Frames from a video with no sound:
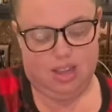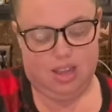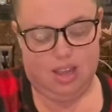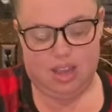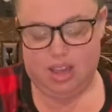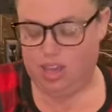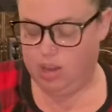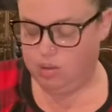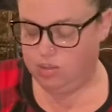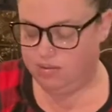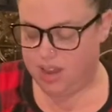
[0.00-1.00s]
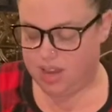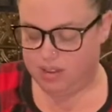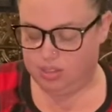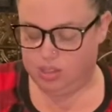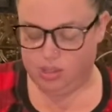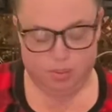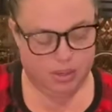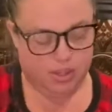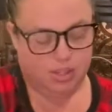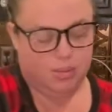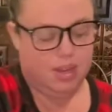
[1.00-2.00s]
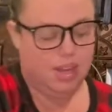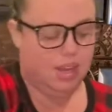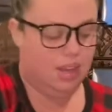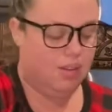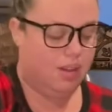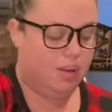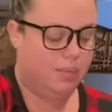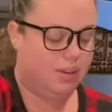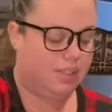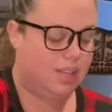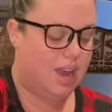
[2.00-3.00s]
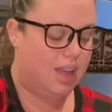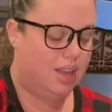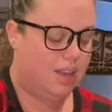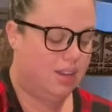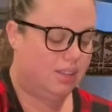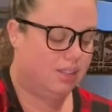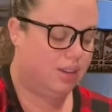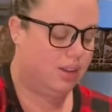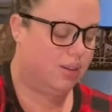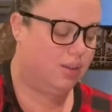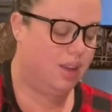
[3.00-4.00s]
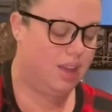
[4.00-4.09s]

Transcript: a huge fan of super sweet cucumber salad, so